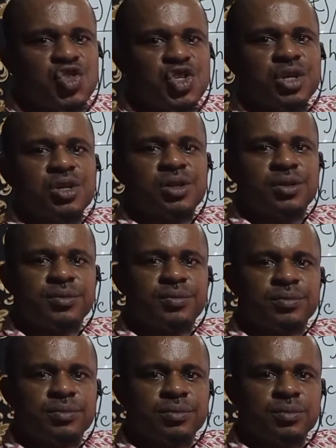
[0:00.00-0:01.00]
j,
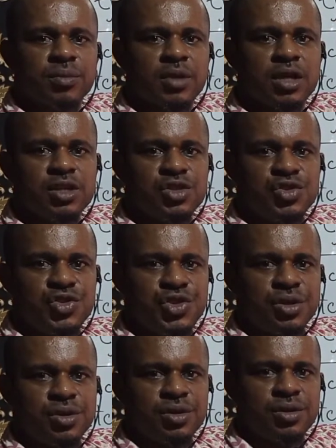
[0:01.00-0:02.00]

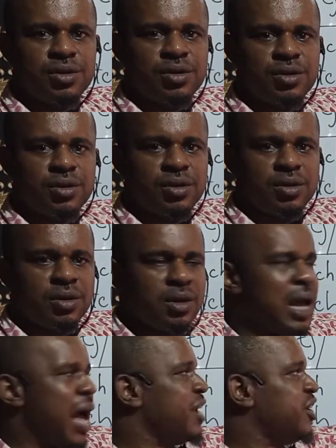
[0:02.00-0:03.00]
j,
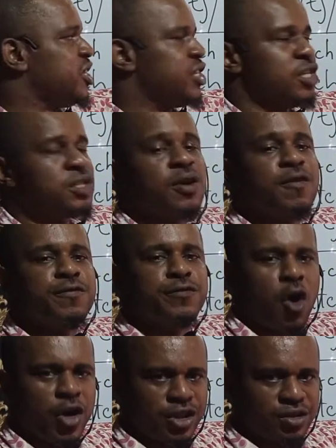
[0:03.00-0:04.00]
and this is
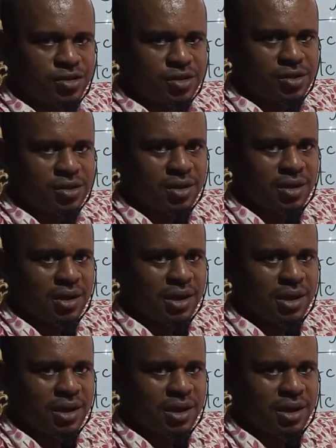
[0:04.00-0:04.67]
voiced.